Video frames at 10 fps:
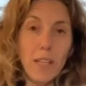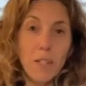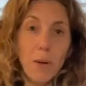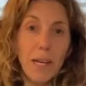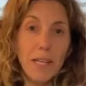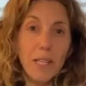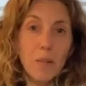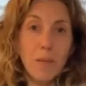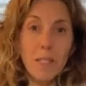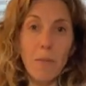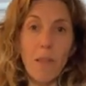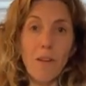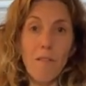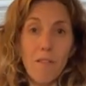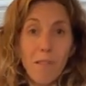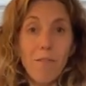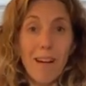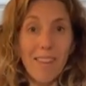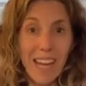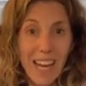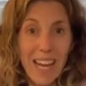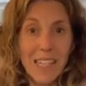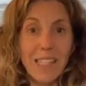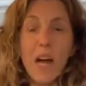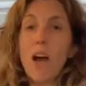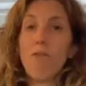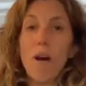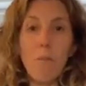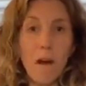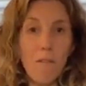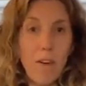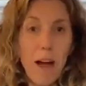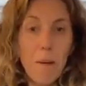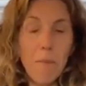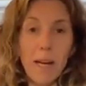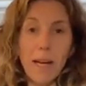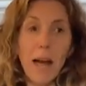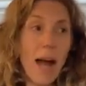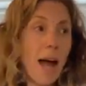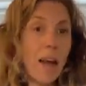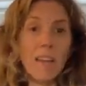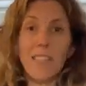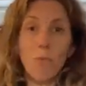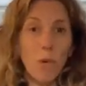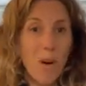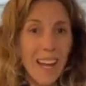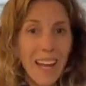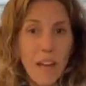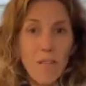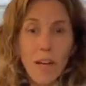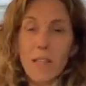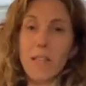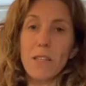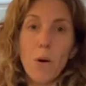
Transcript: So it needed to be something that fit around the kids, around my family, and I didn't want to work evenings.